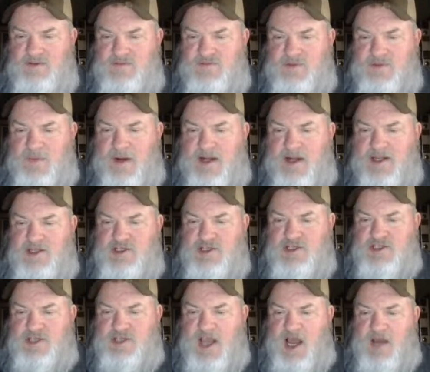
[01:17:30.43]
Somebody can
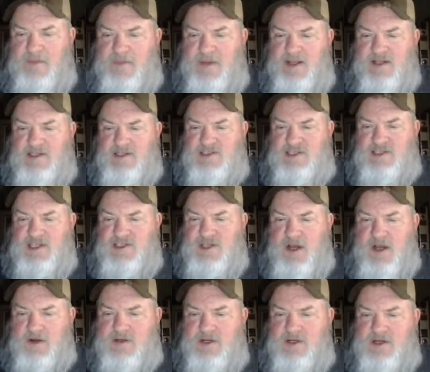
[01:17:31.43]
just comment that
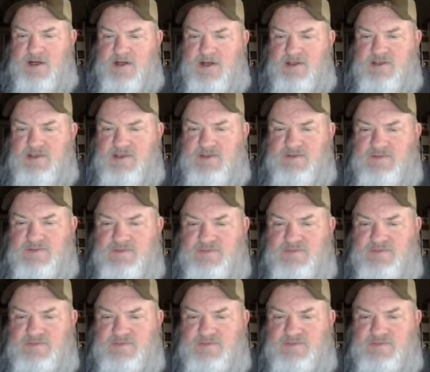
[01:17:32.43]
says y'all can hear us.